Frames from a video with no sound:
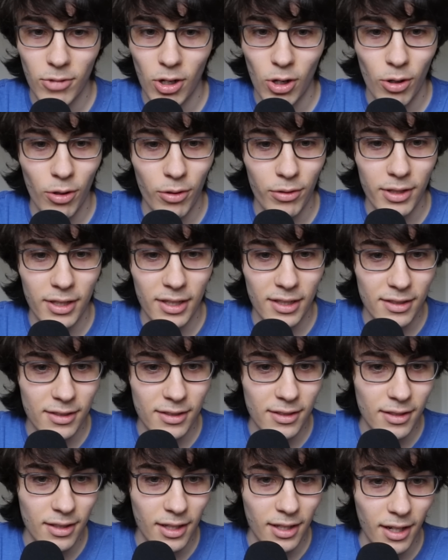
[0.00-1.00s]
all
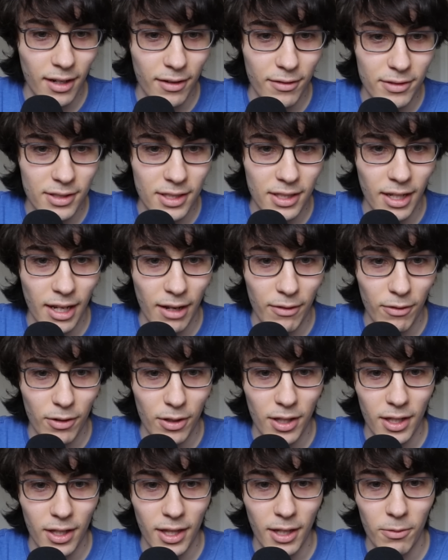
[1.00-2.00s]
these and kind of see
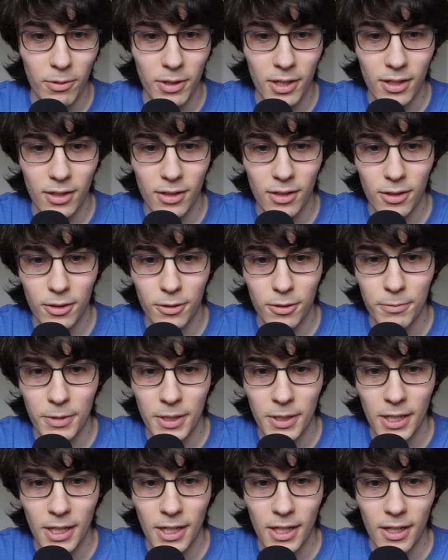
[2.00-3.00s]
everything that we can do.
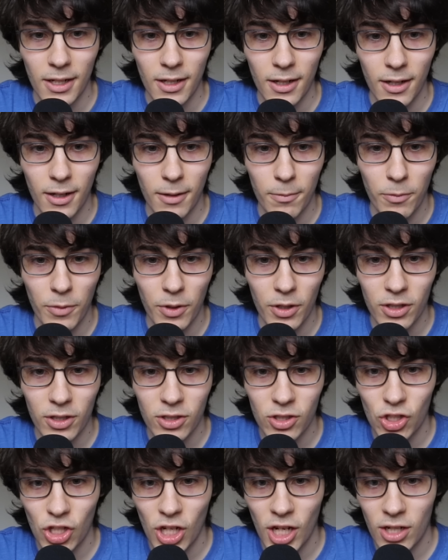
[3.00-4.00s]
Um,
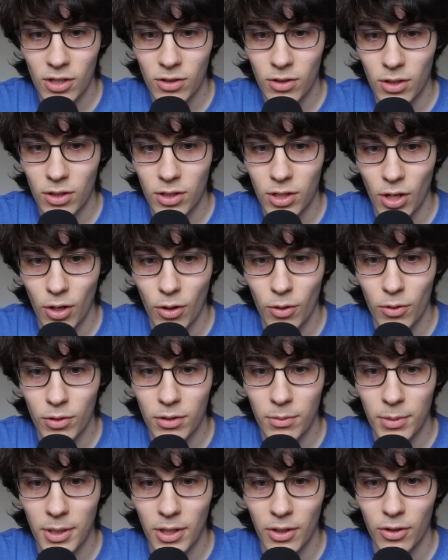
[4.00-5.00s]
let's change the tone
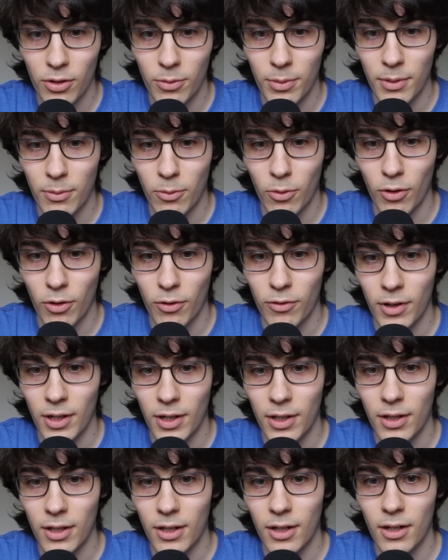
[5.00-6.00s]
to be a little bit more
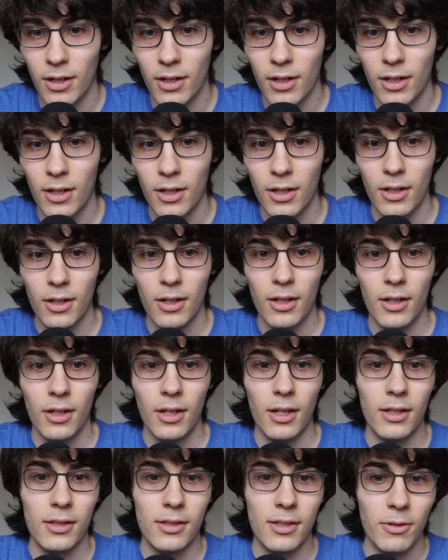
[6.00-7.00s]
friendlier
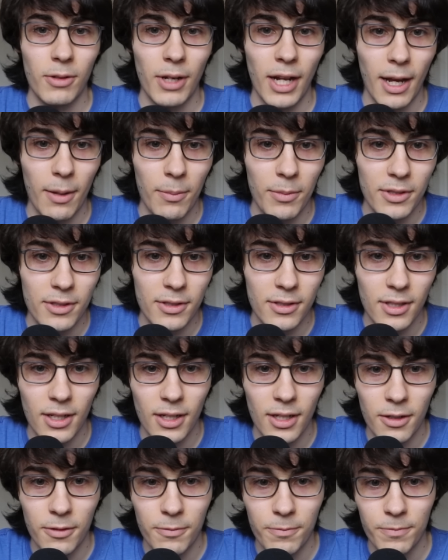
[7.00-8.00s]
and see what happens
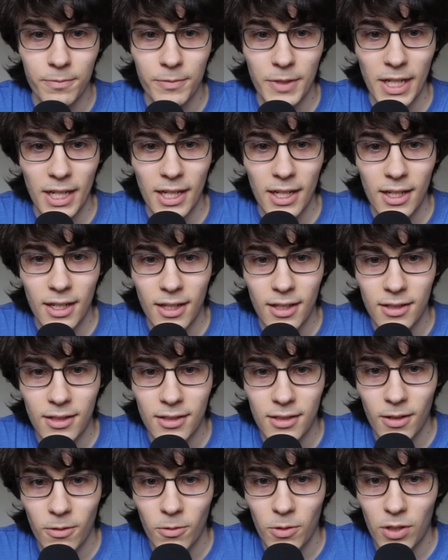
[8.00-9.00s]
there. Get
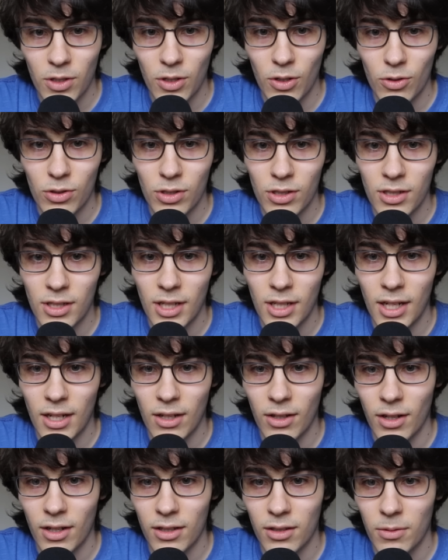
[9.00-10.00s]
started with Notion today
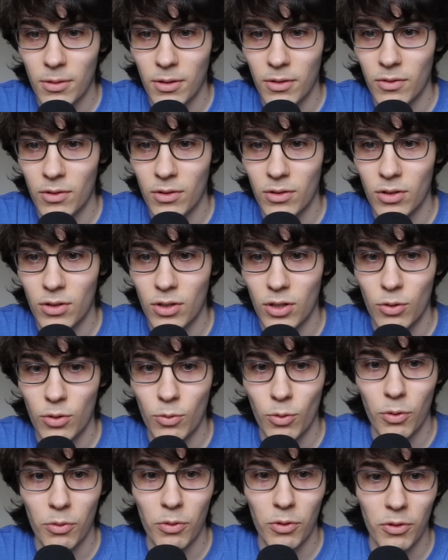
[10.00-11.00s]
and long term. You
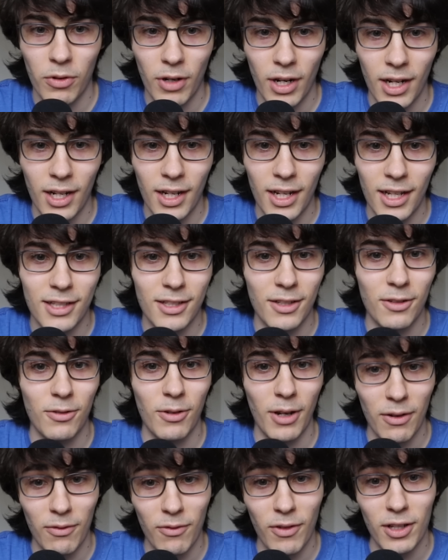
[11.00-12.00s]
won't regret it. It's a
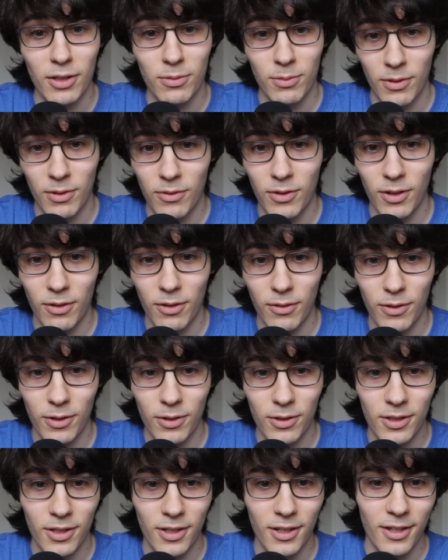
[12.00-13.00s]
great investment for your
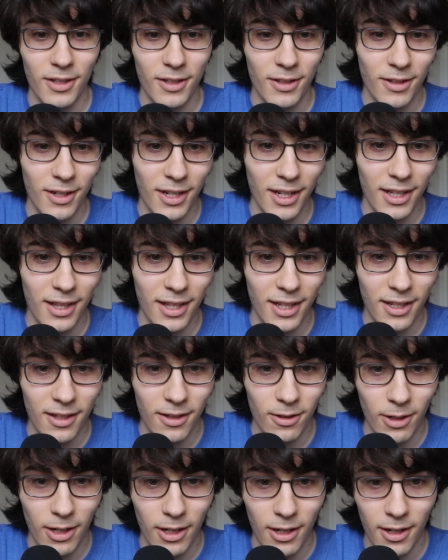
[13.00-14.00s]
future. Okay, thank
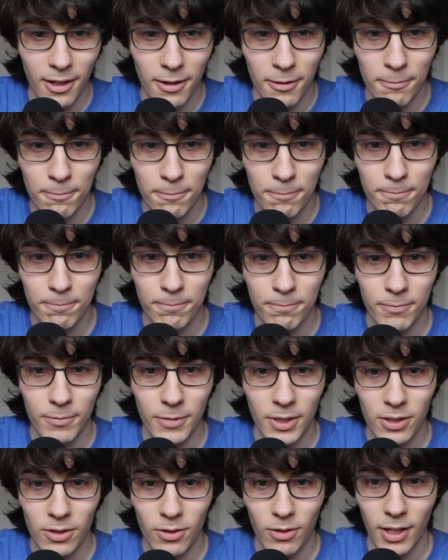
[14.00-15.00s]
you, AI.
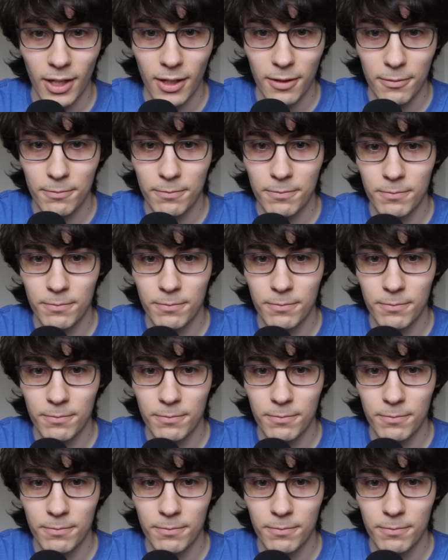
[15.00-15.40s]
Let's do that.